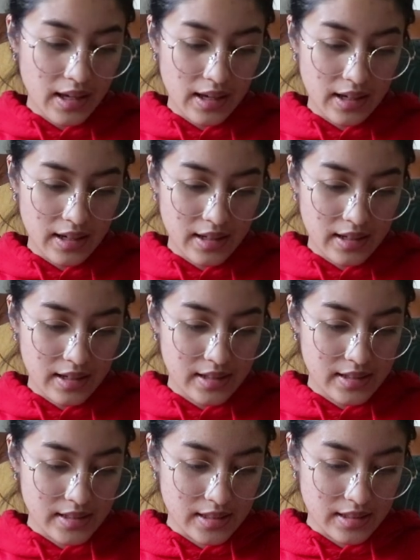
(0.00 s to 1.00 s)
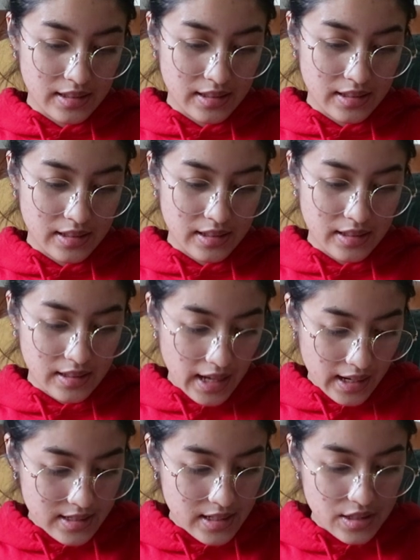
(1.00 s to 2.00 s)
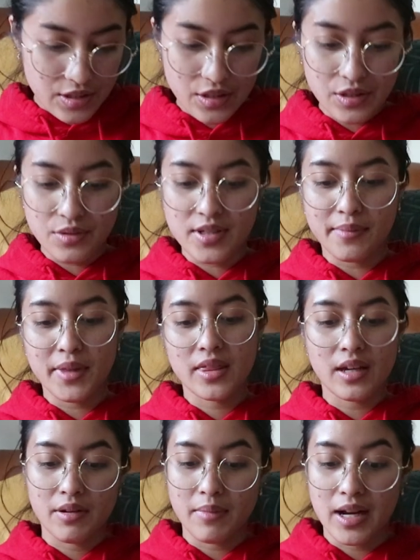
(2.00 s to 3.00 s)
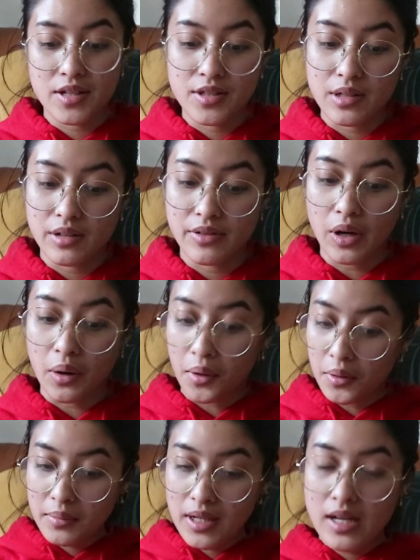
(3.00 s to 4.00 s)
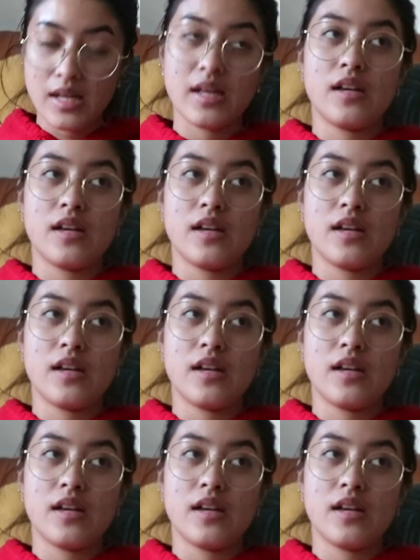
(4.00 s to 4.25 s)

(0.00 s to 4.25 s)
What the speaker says: And next is to do something that reminds you of home.